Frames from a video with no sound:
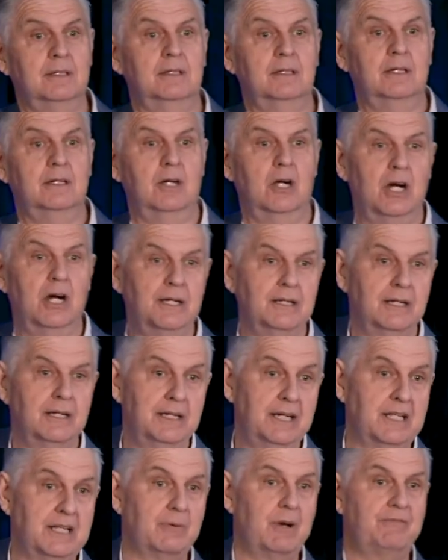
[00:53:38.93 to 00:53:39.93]
All right,
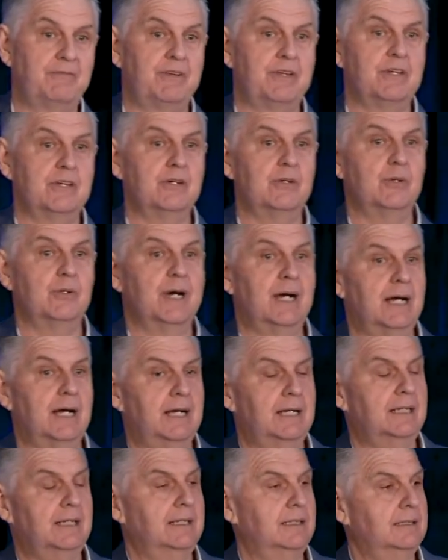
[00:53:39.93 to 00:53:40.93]
another one for you,
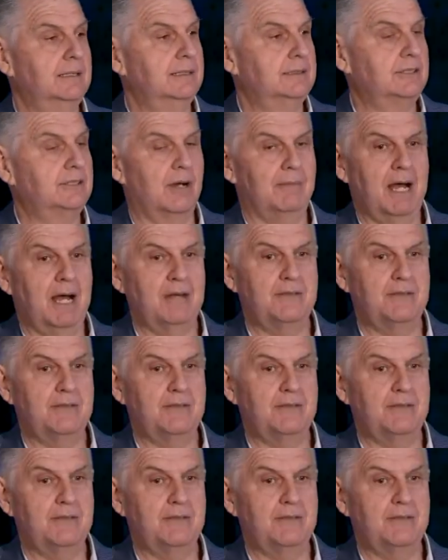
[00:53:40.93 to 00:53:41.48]
Tomo.